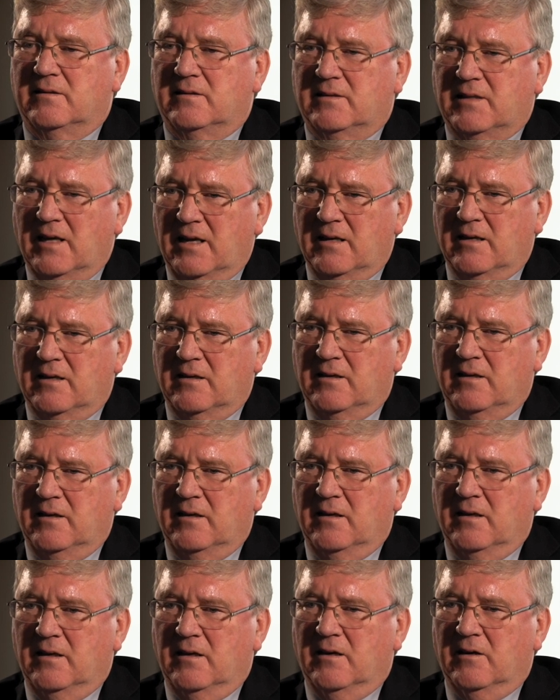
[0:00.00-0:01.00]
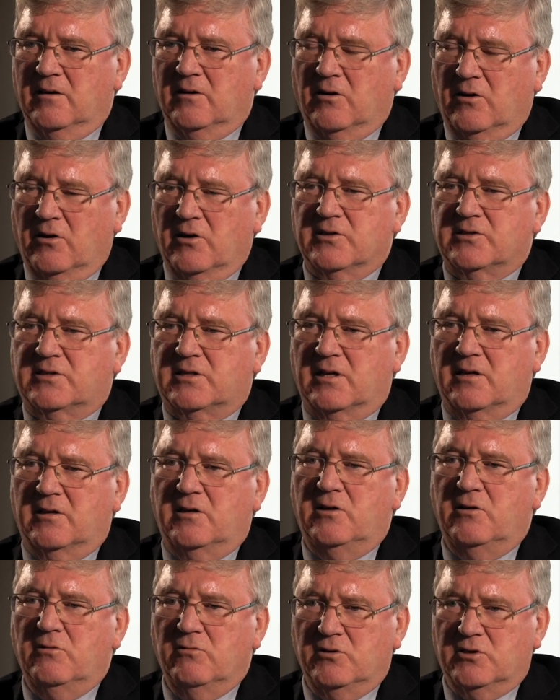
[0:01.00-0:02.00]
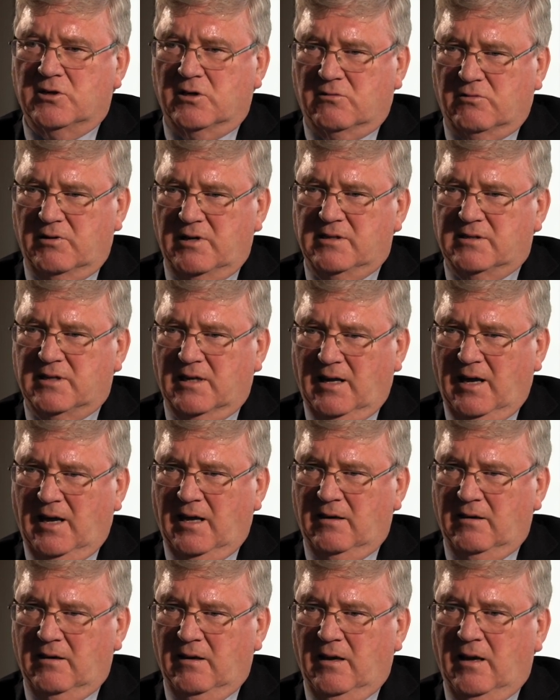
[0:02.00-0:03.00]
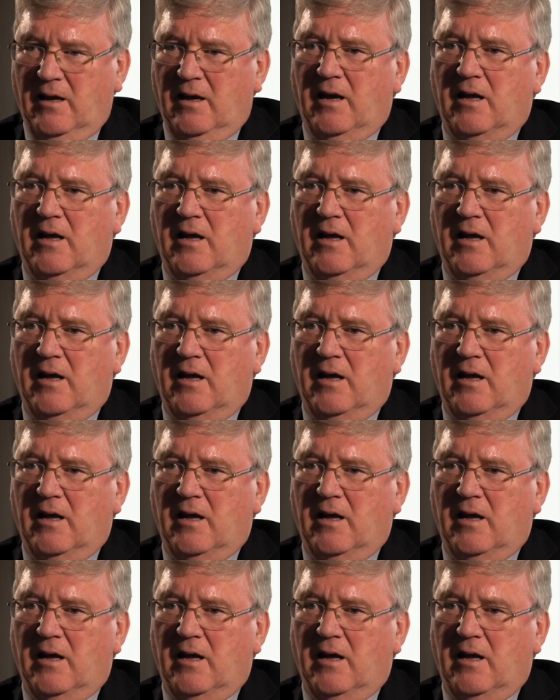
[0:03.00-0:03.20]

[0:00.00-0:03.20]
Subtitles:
then caused a huge increase again